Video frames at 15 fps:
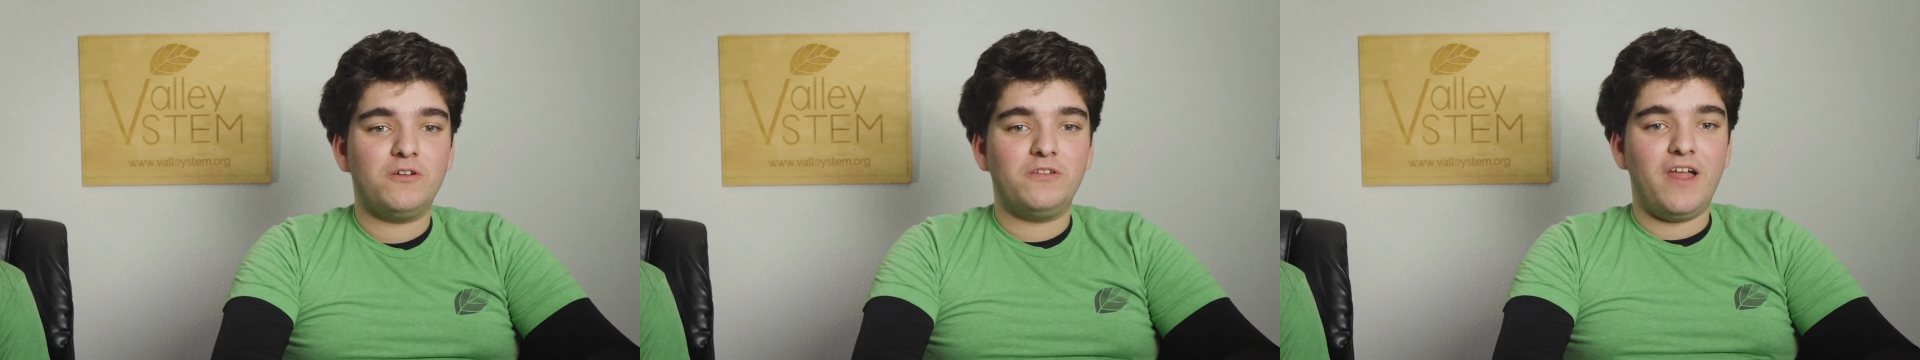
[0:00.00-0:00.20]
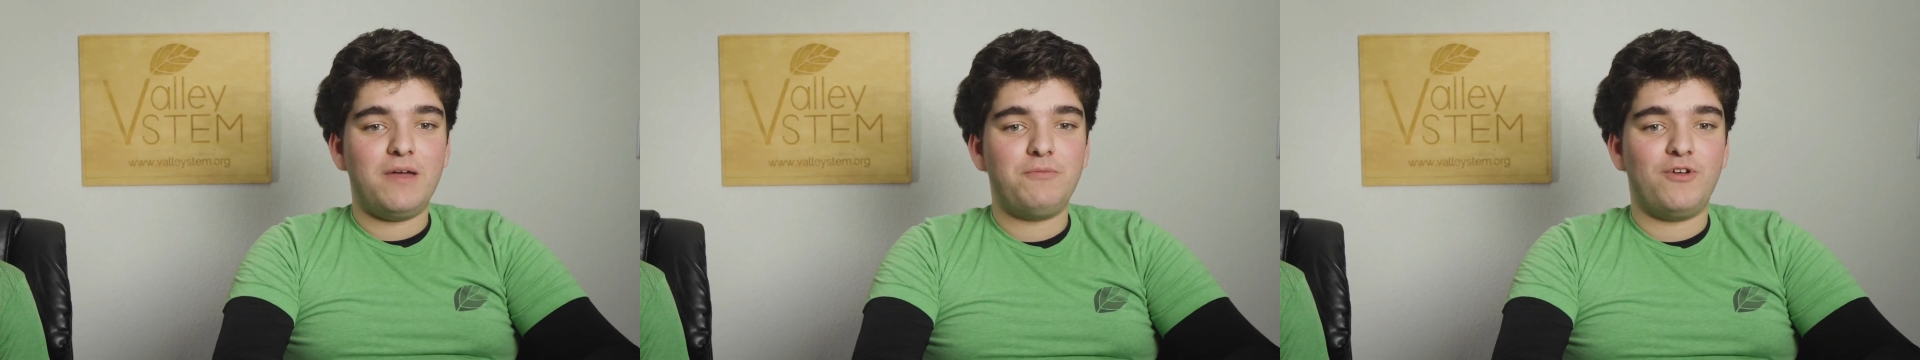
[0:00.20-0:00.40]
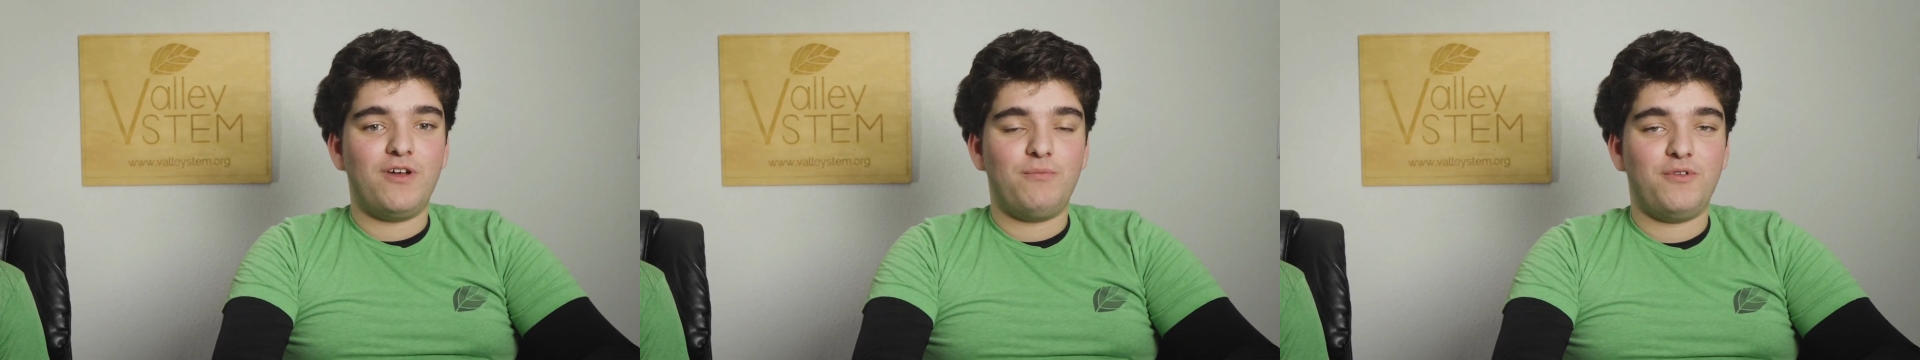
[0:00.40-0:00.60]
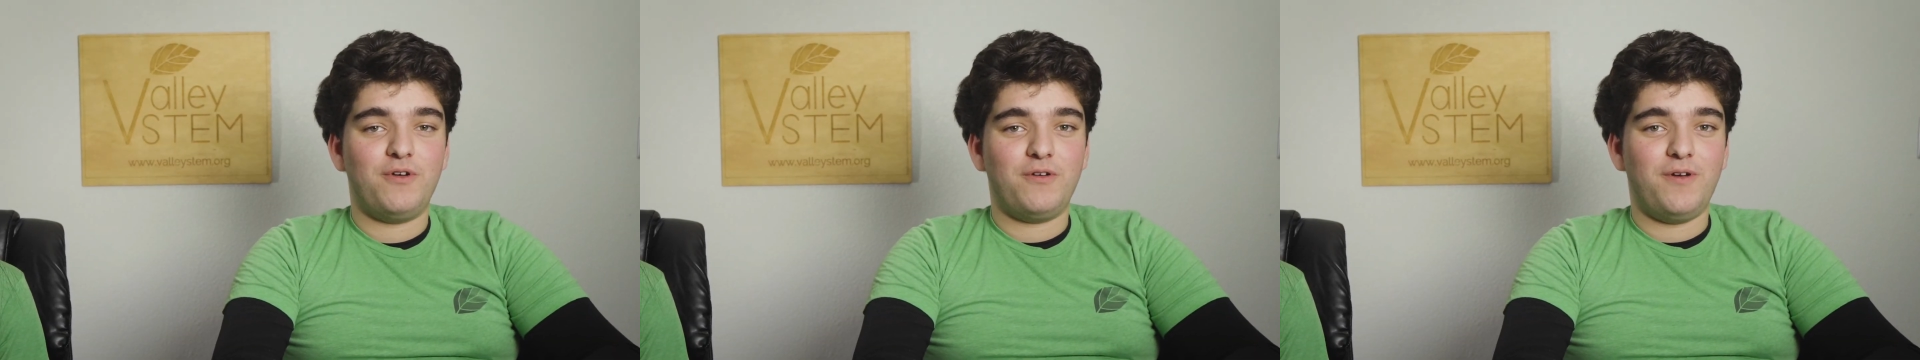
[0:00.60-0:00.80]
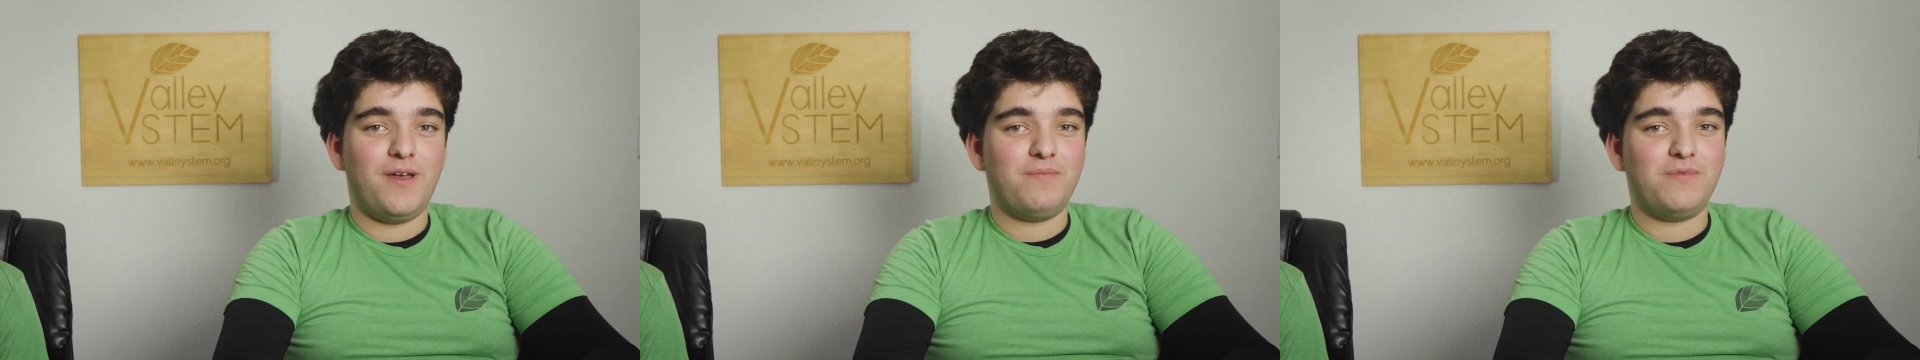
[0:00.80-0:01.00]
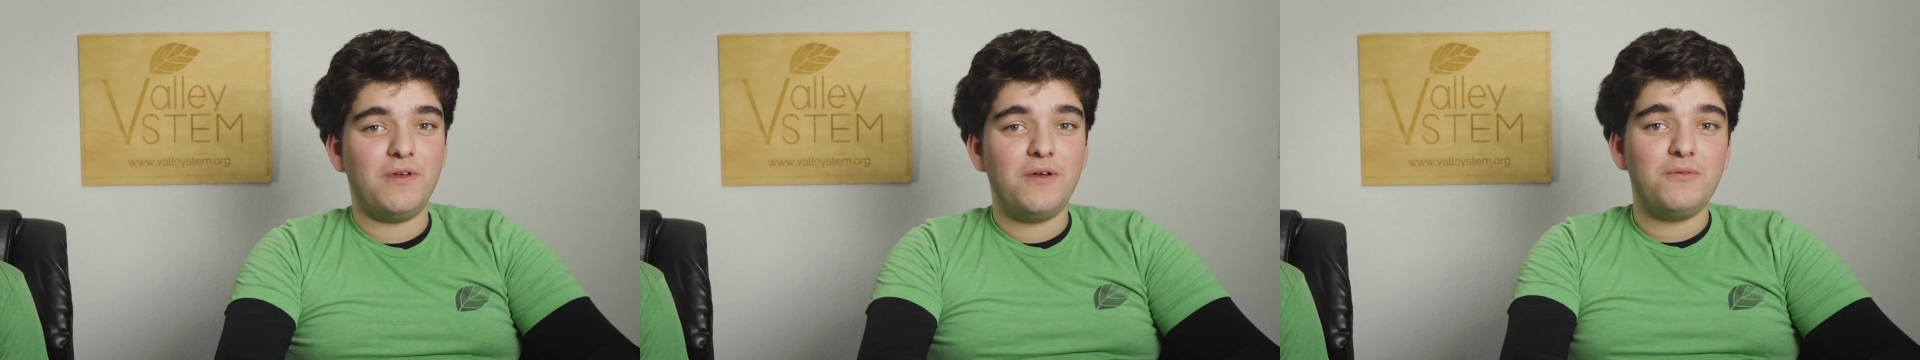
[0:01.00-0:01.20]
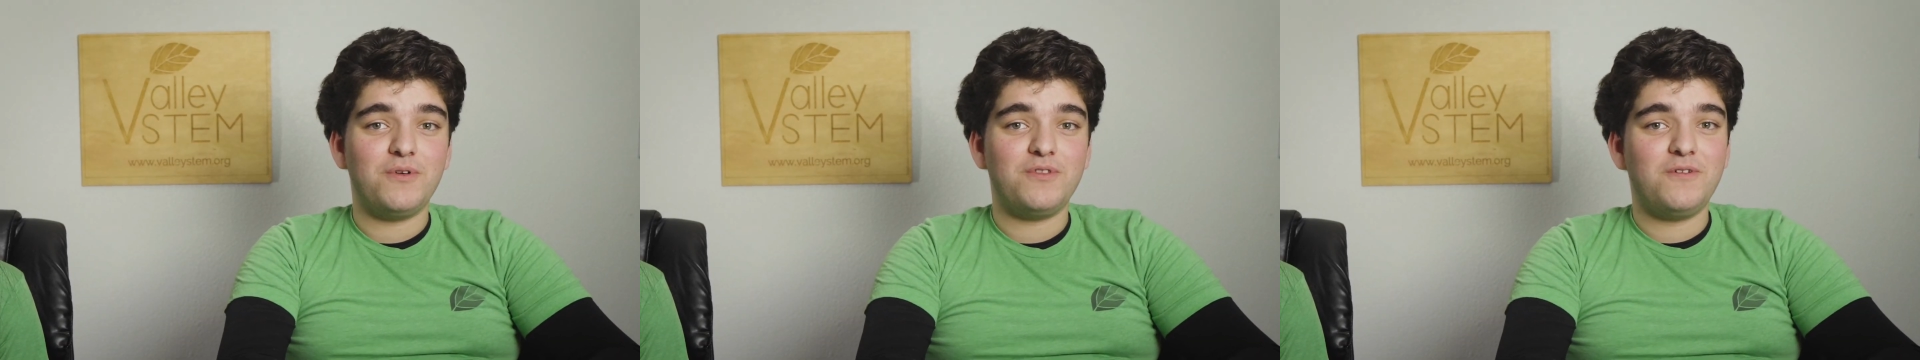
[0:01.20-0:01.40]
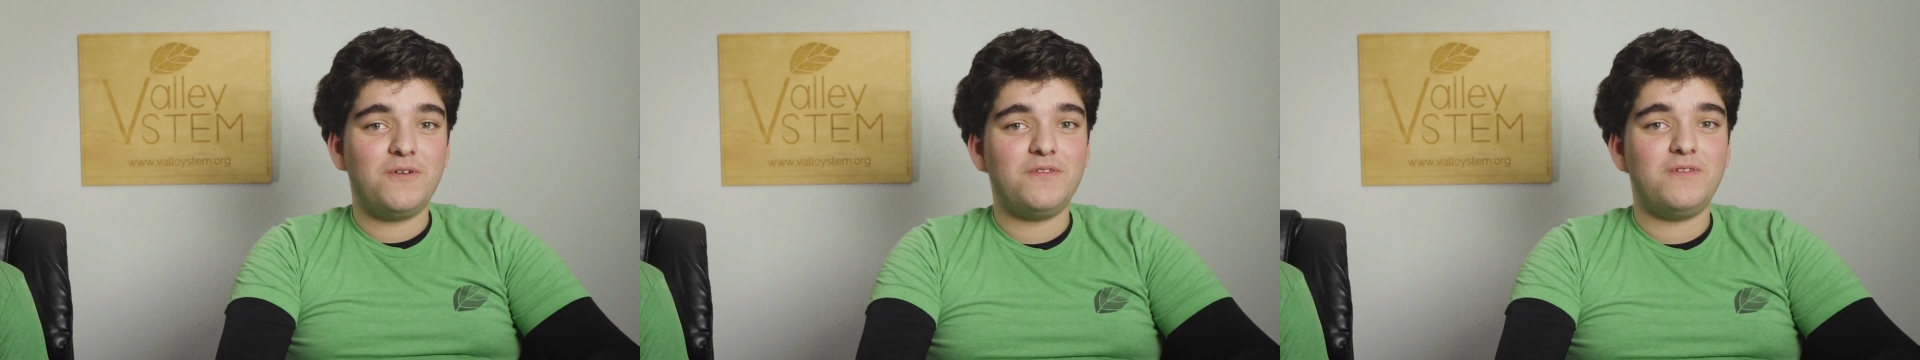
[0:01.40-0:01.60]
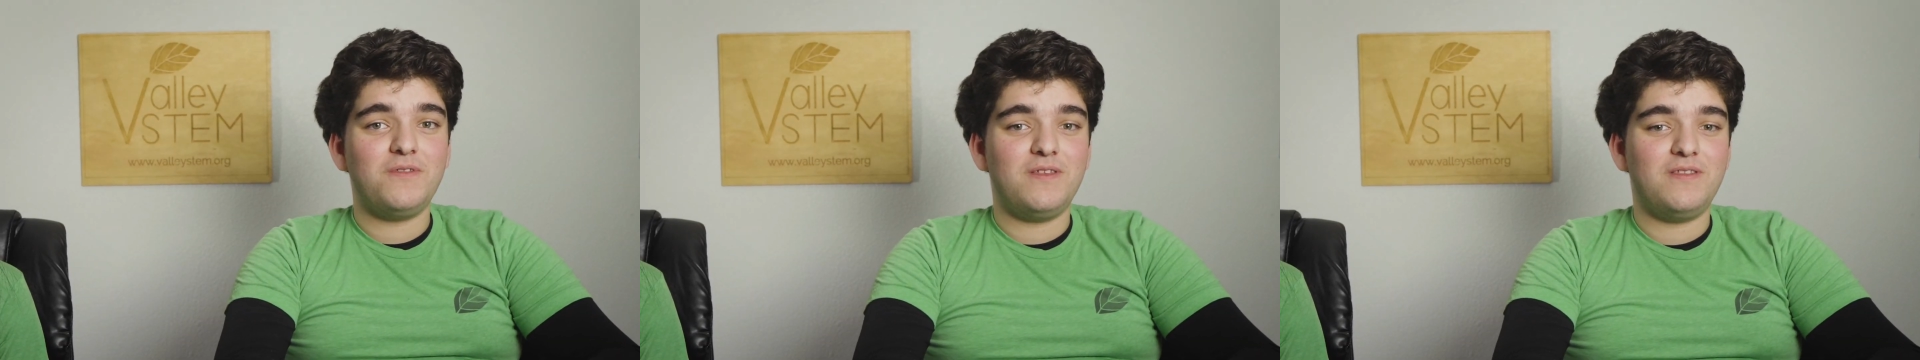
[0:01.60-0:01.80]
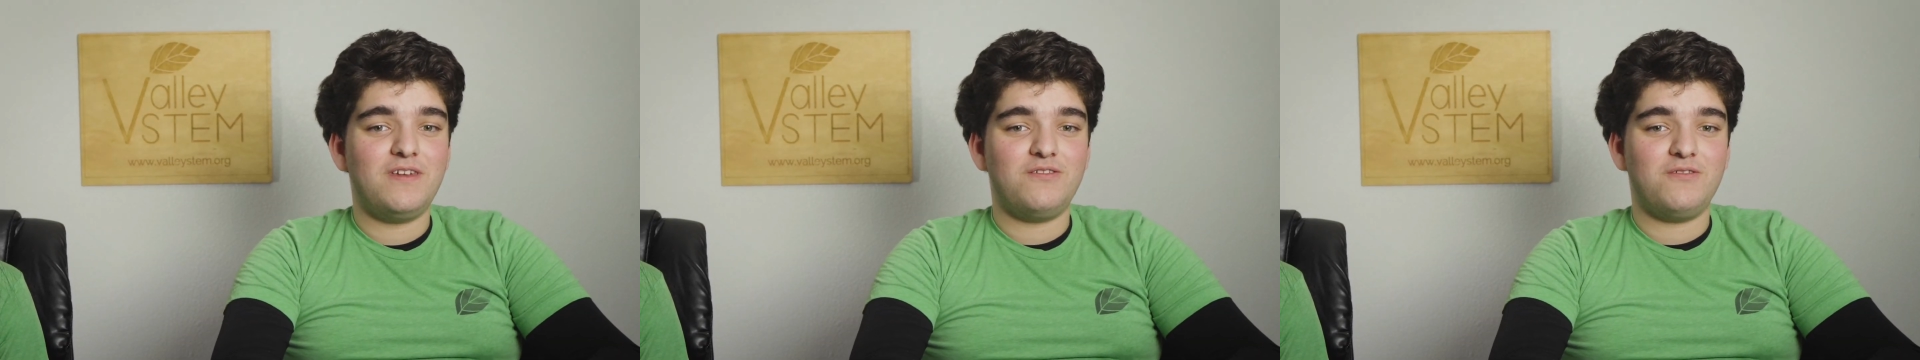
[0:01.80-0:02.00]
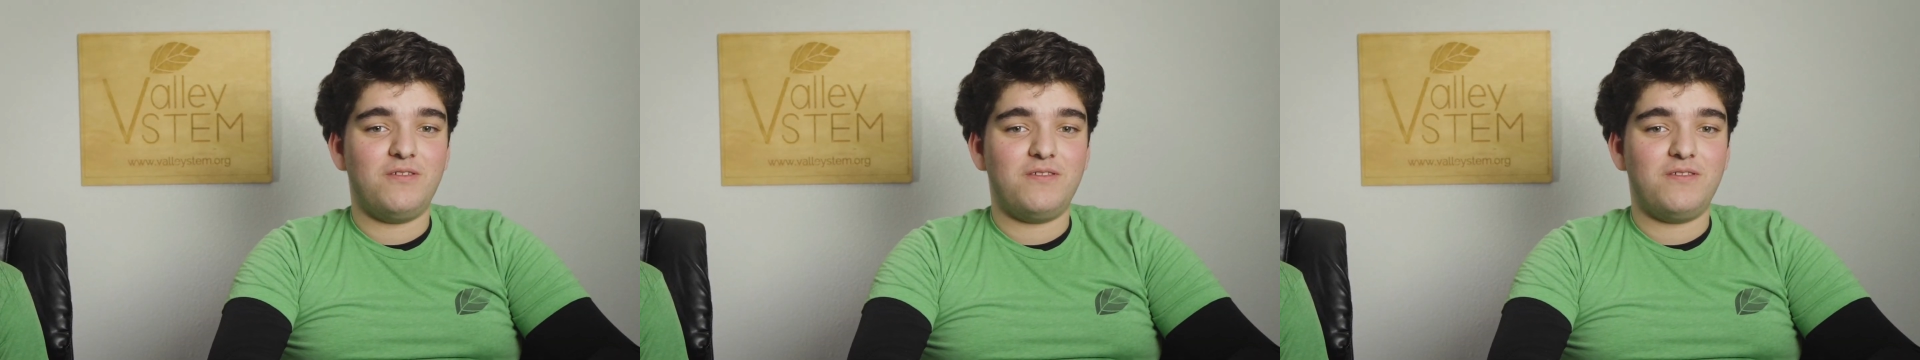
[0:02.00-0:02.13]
library programs, return to the digital